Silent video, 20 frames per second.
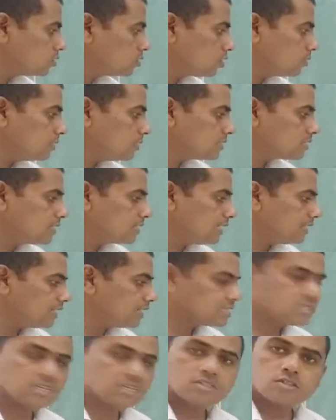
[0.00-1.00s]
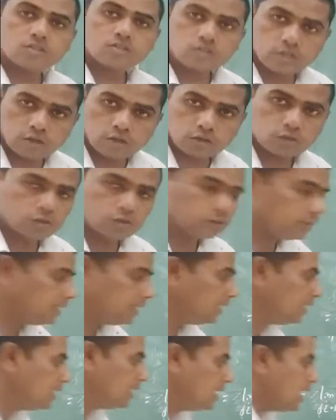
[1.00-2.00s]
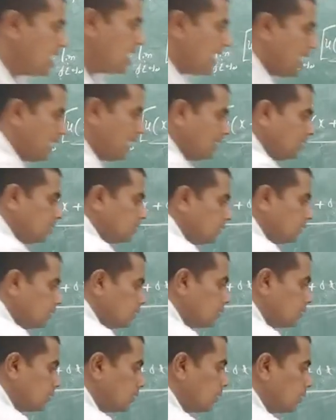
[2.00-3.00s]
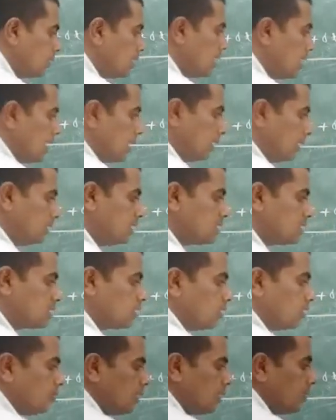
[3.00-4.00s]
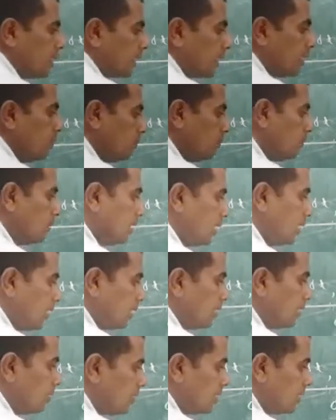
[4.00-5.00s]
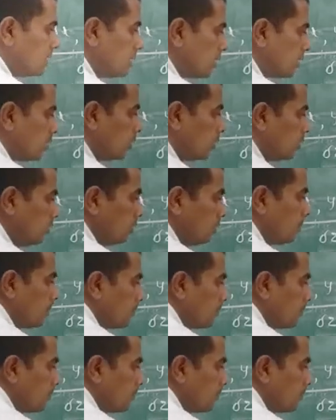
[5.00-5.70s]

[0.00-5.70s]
0 means delta x tends to 0 totally, and this term will become delta y is equal to